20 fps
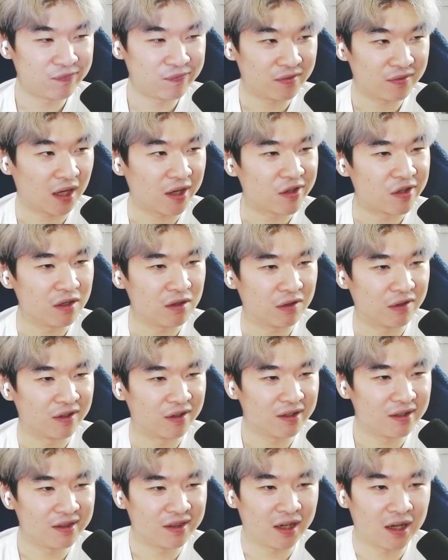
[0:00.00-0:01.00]
Not you.
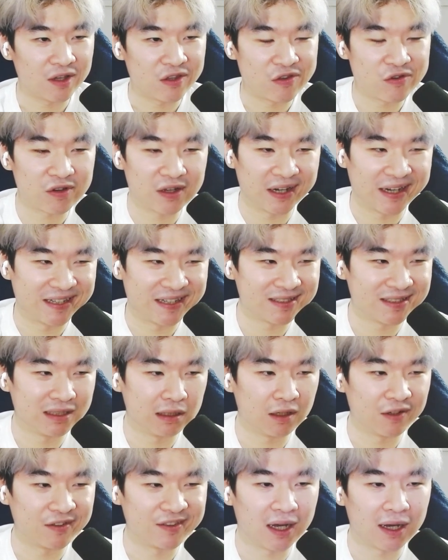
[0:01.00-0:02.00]
Not you guys.
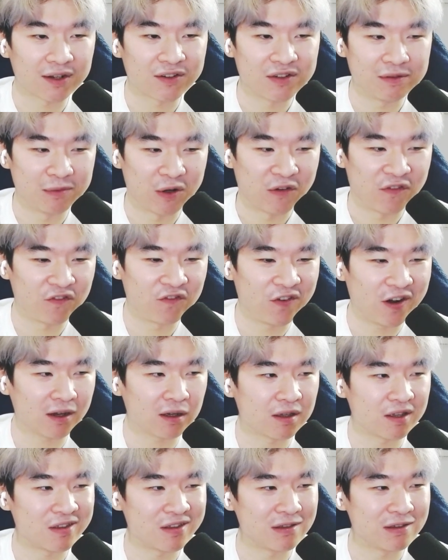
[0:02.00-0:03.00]
No, Nagumo.
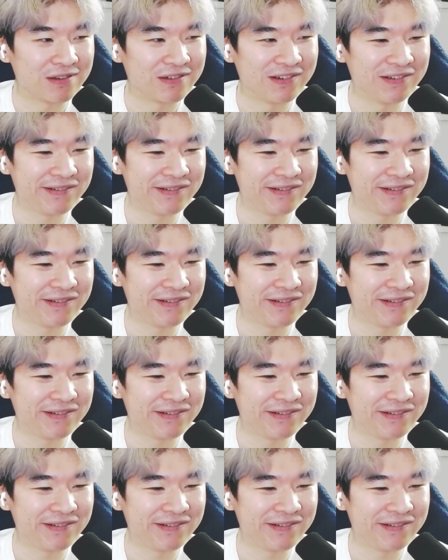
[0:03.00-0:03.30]
Fuck you.